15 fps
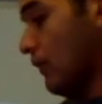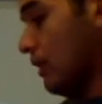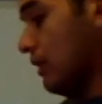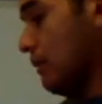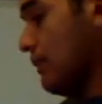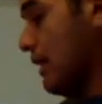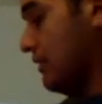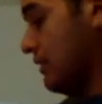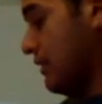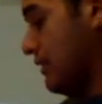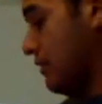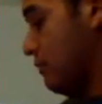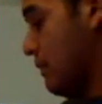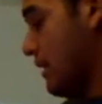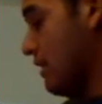The method
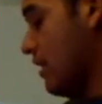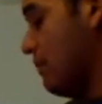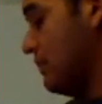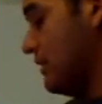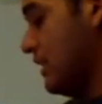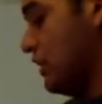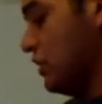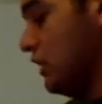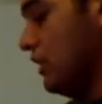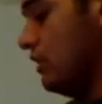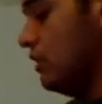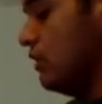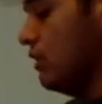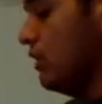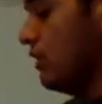is by
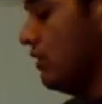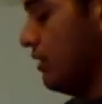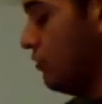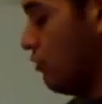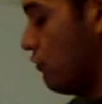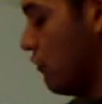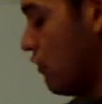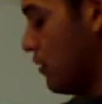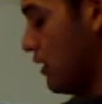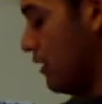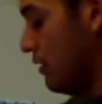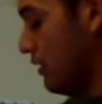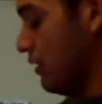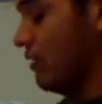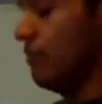competition. Central focus
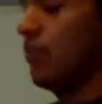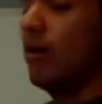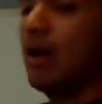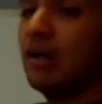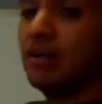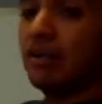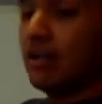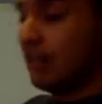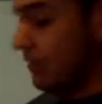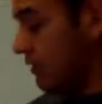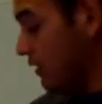is progress.